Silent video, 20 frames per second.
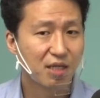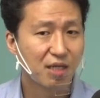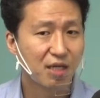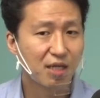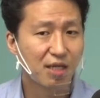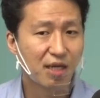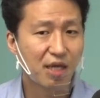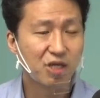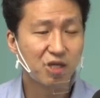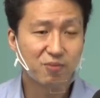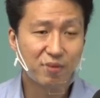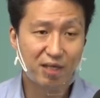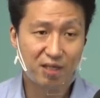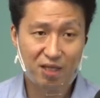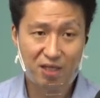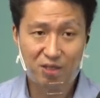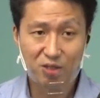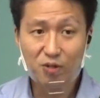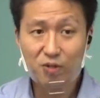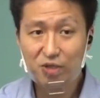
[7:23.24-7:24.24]
And you might not
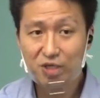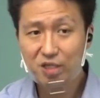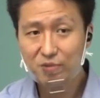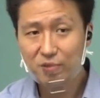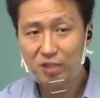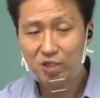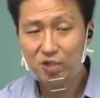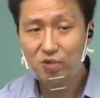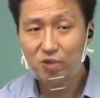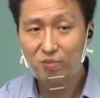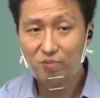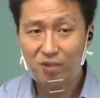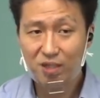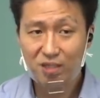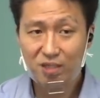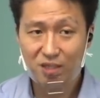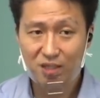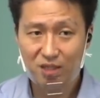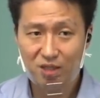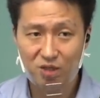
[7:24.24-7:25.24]
know this, but you emit
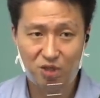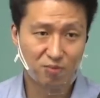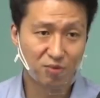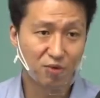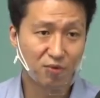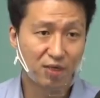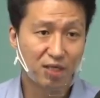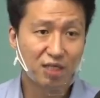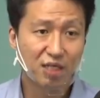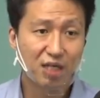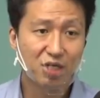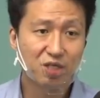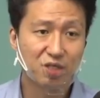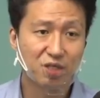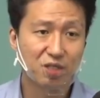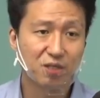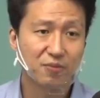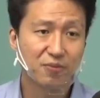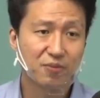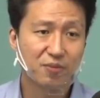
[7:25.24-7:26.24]
thermal
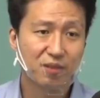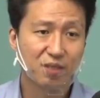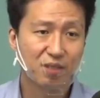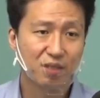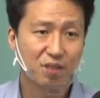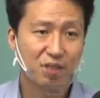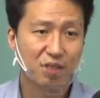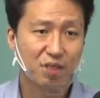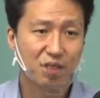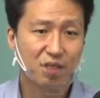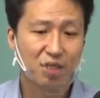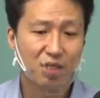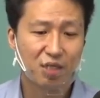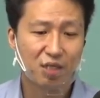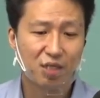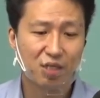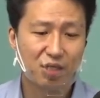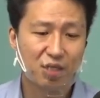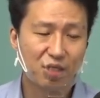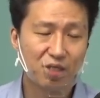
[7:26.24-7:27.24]
radiation.
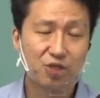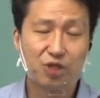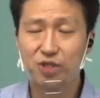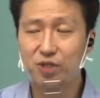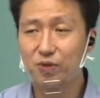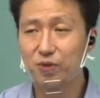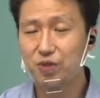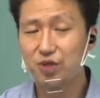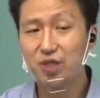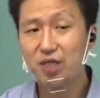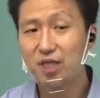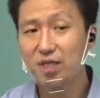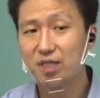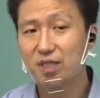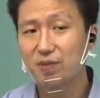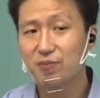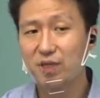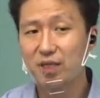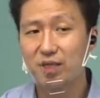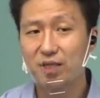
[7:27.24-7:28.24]
You just don't see it
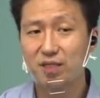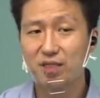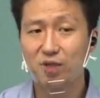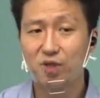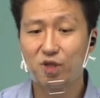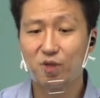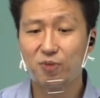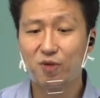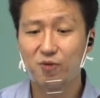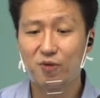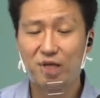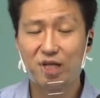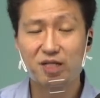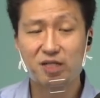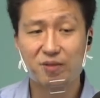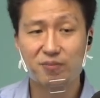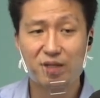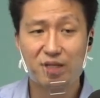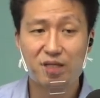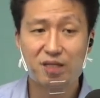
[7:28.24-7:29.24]
because the thermal
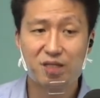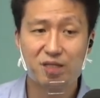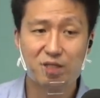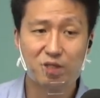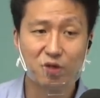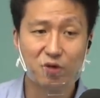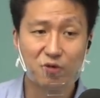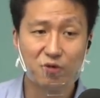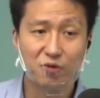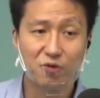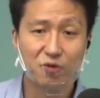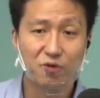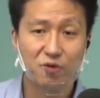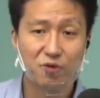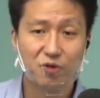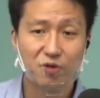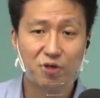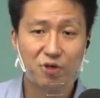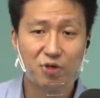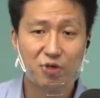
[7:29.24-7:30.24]
radiation emitted is low
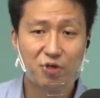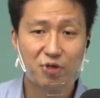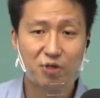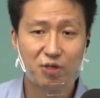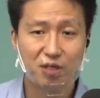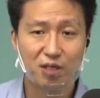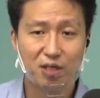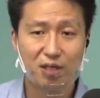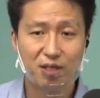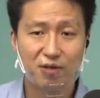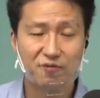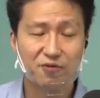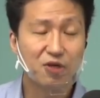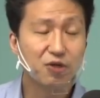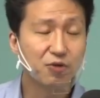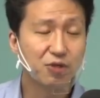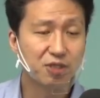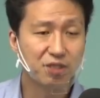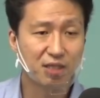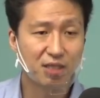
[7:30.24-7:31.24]

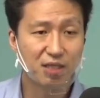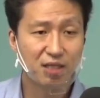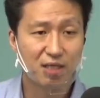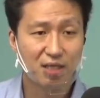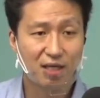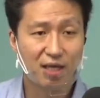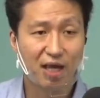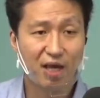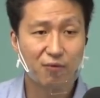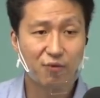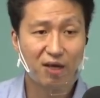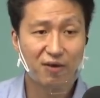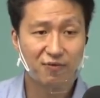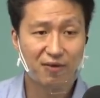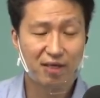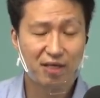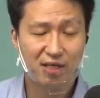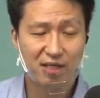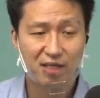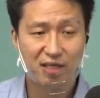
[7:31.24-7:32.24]
frequency, high
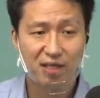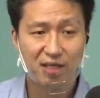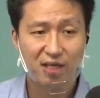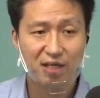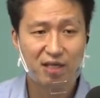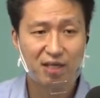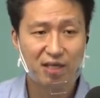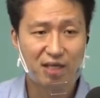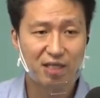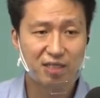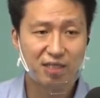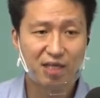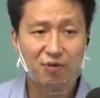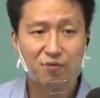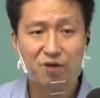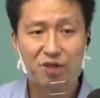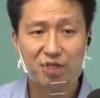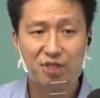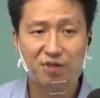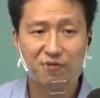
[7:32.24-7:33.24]
wavelength. It's not
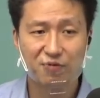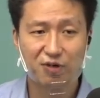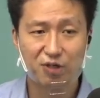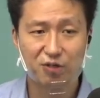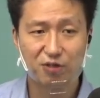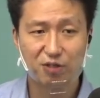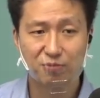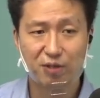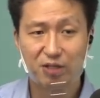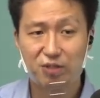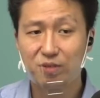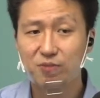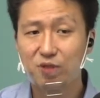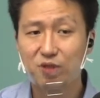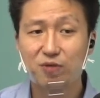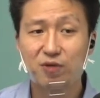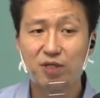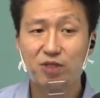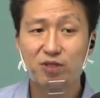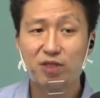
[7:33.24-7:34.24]
within our visual spectrum, so
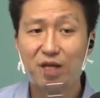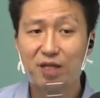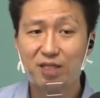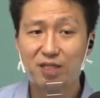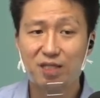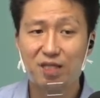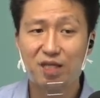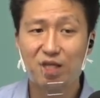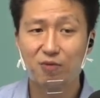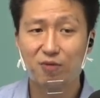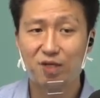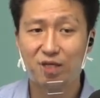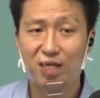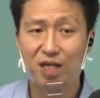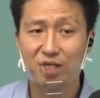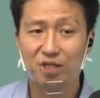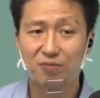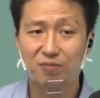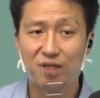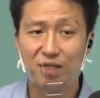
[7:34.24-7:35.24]
we do not see the
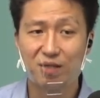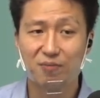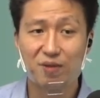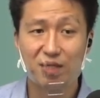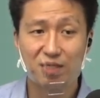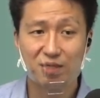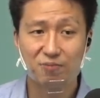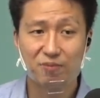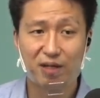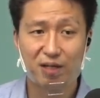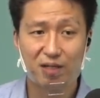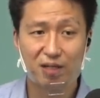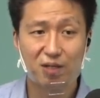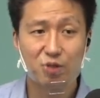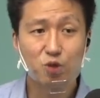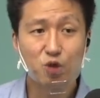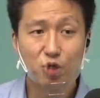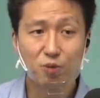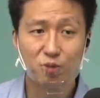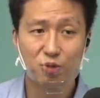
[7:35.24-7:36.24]
radiation being emitted by
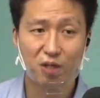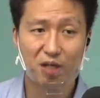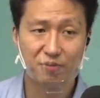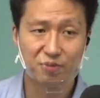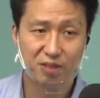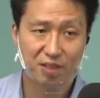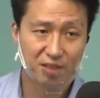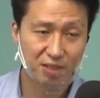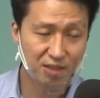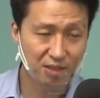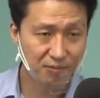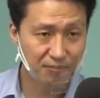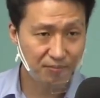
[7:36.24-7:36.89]
normal objects.